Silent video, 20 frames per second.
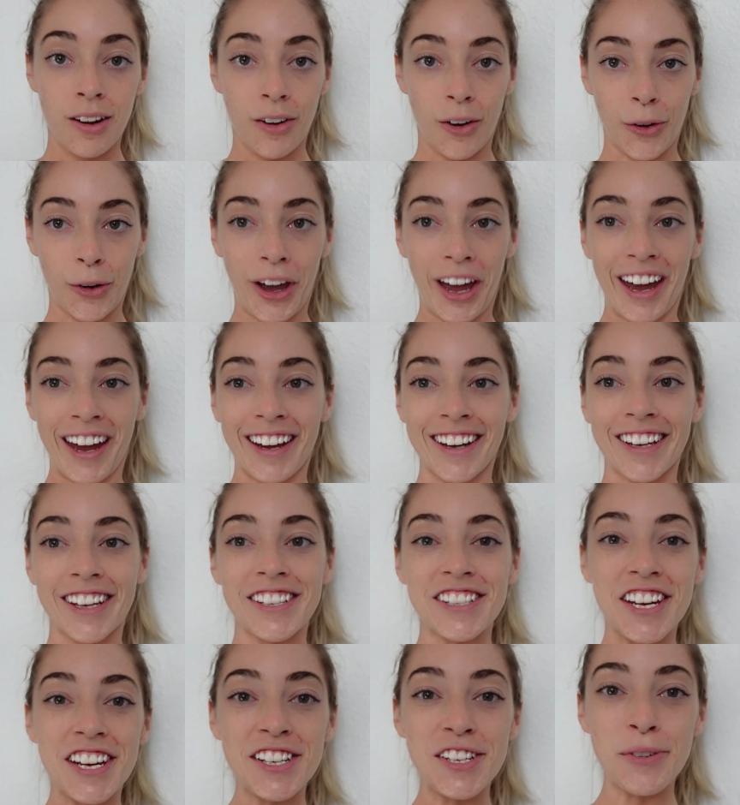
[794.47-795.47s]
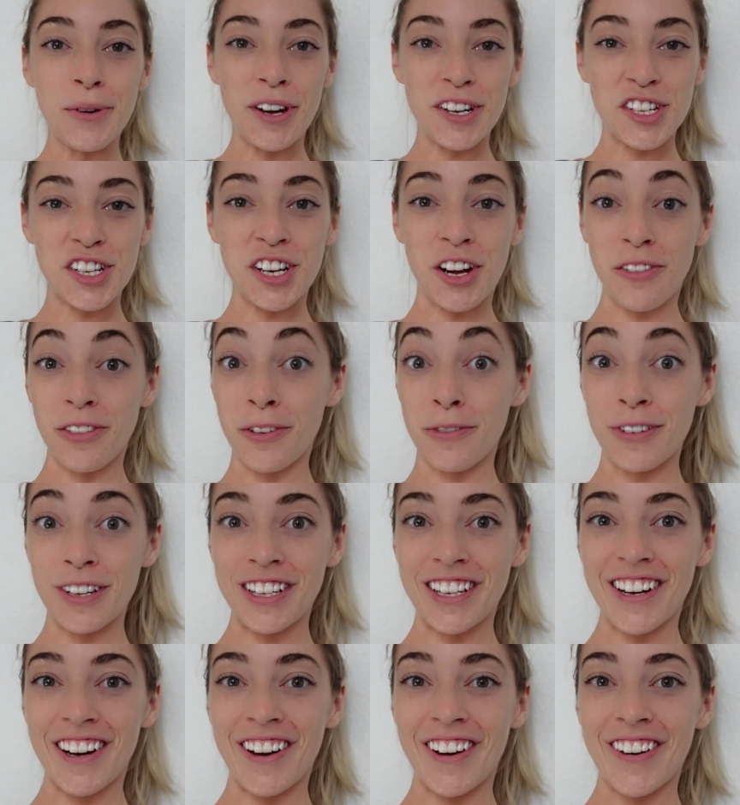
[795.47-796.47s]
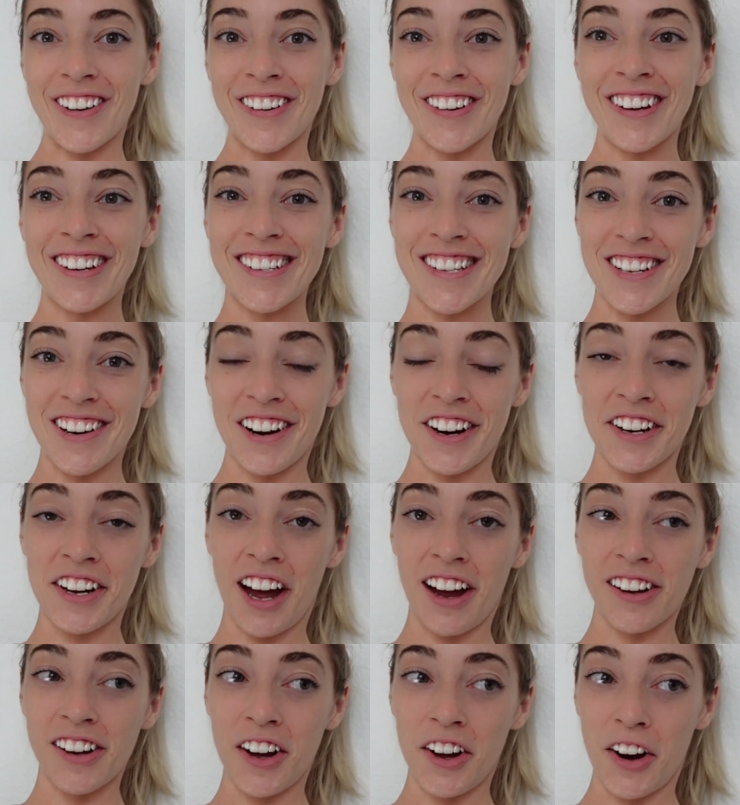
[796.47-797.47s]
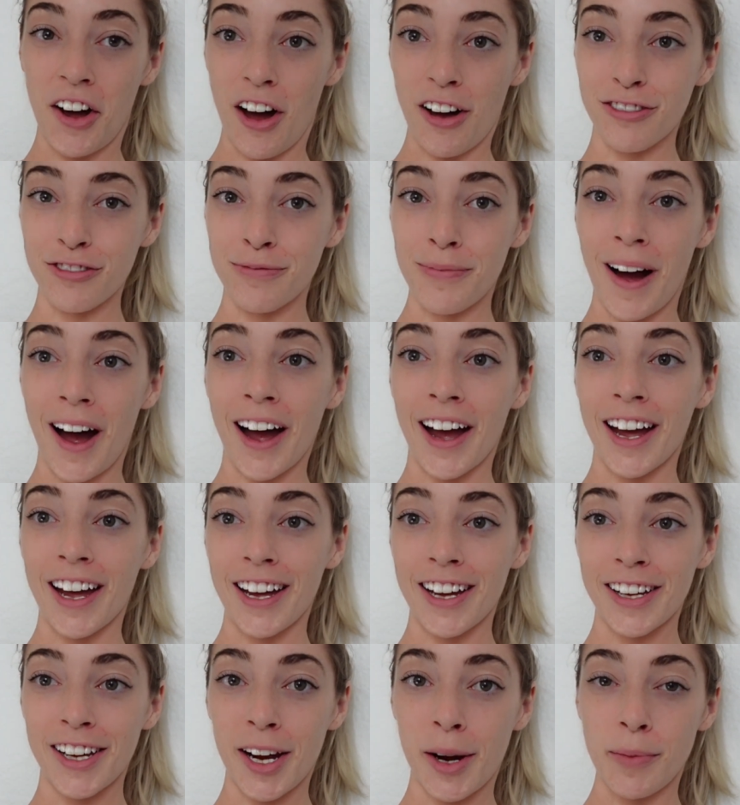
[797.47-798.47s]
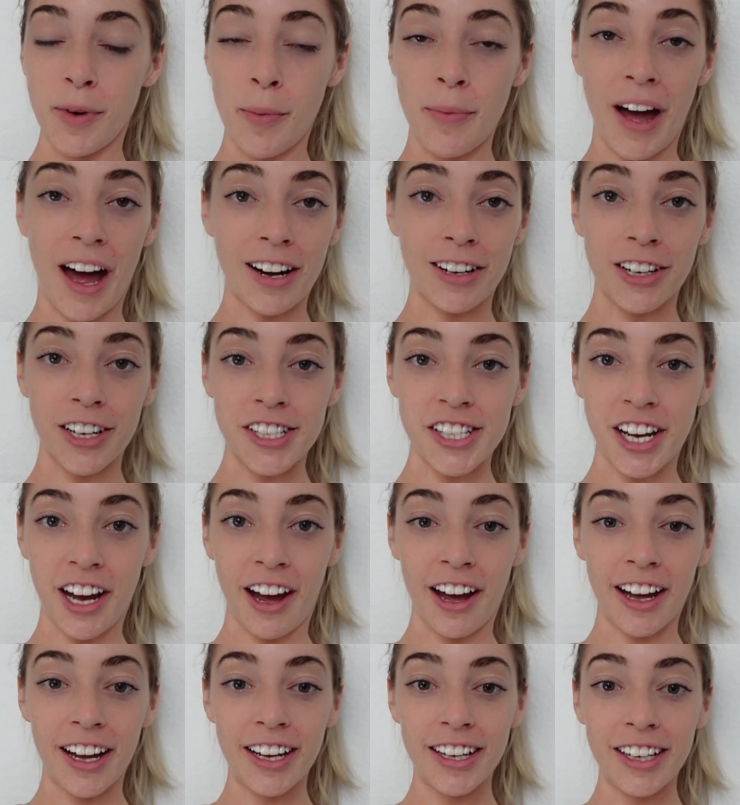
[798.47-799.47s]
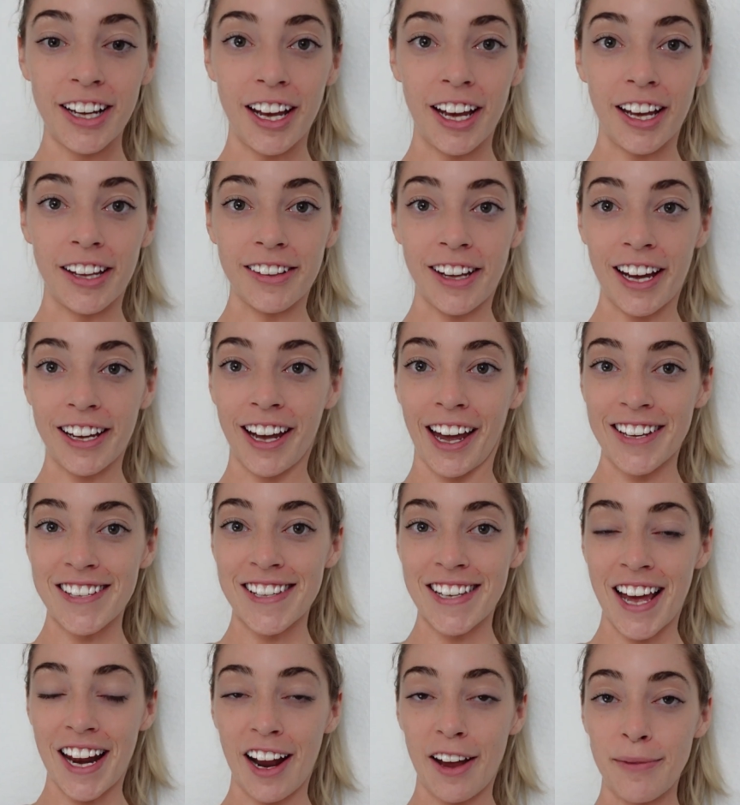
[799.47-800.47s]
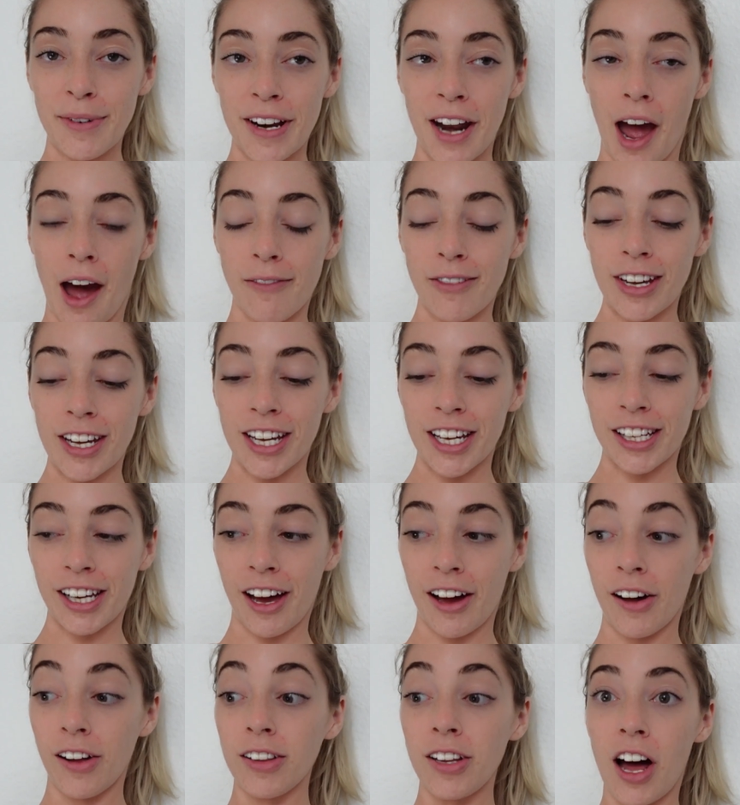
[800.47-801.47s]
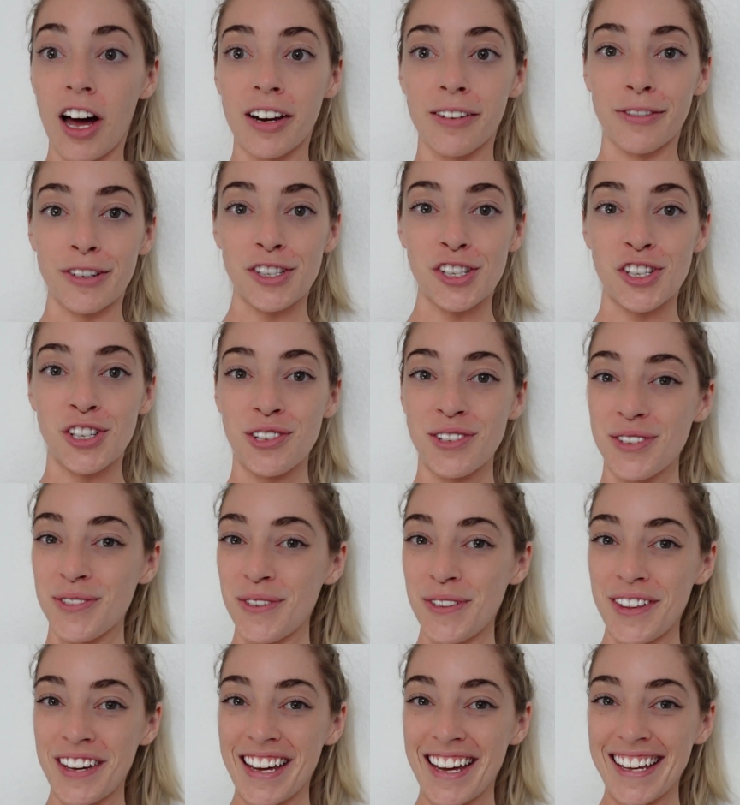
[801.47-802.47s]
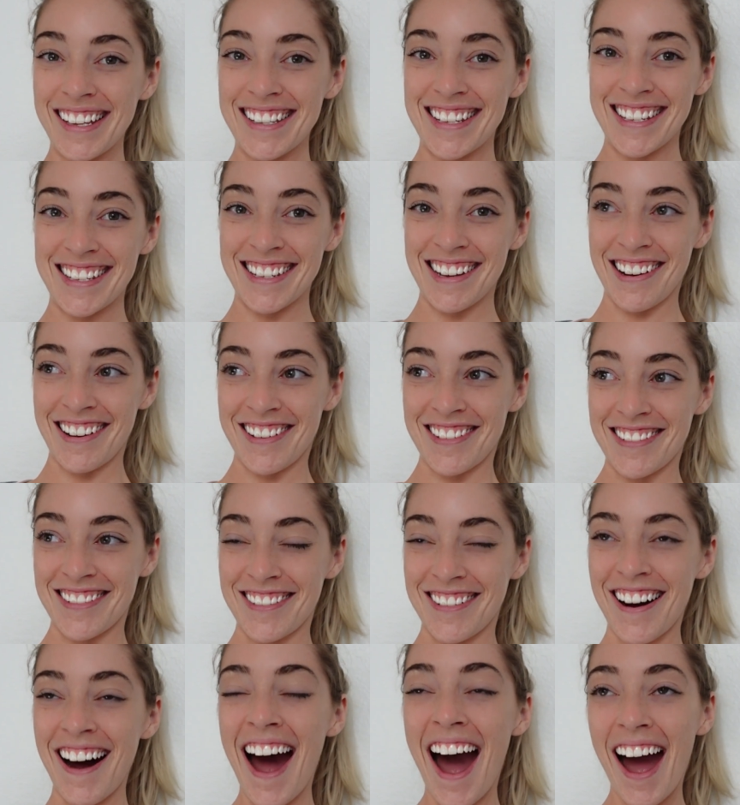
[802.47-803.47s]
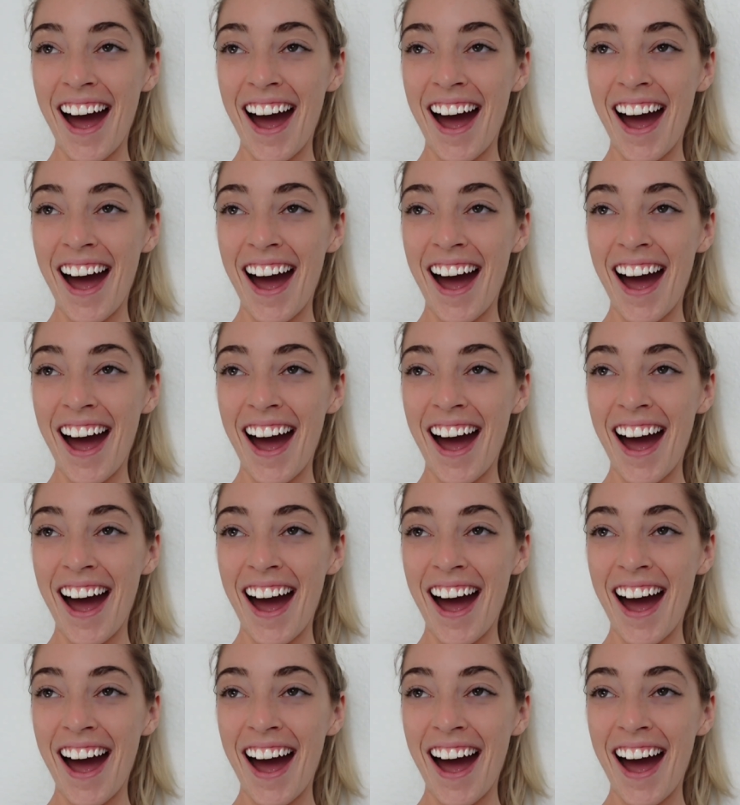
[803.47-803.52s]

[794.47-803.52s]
okay, continuation of the video. Sorry, got cut off. My camera battery died, and like I said, I've been having a lot of issues with it, so